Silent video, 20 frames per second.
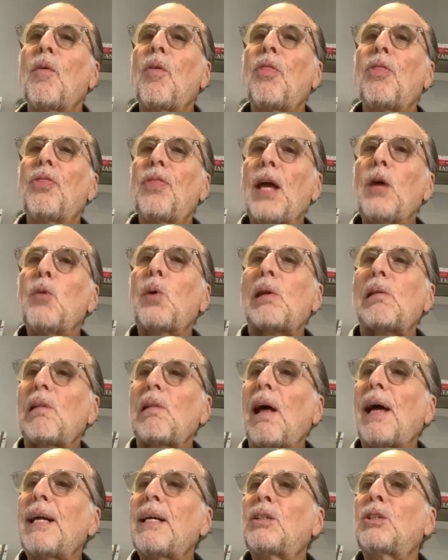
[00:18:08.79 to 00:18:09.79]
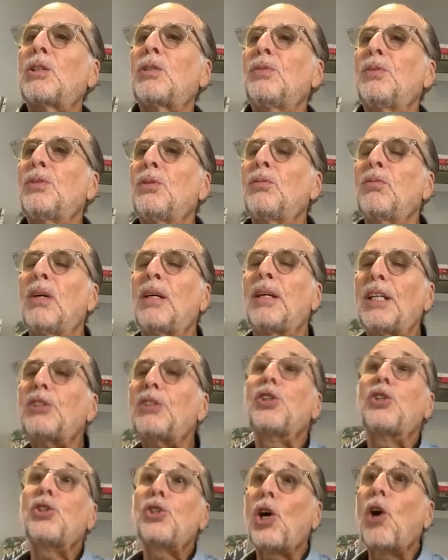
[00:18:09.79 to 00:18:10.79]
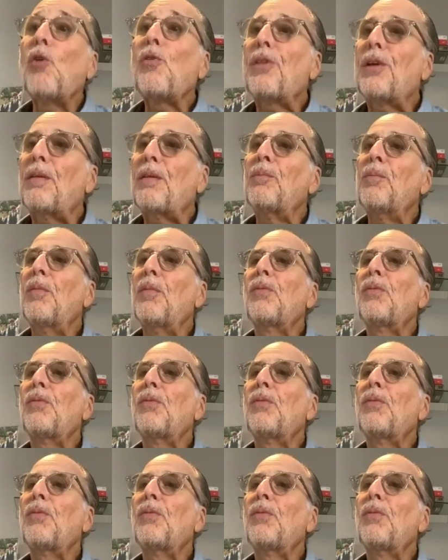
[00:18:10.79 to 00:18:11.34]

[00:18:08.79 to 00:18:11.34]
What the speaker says: they would like us to show them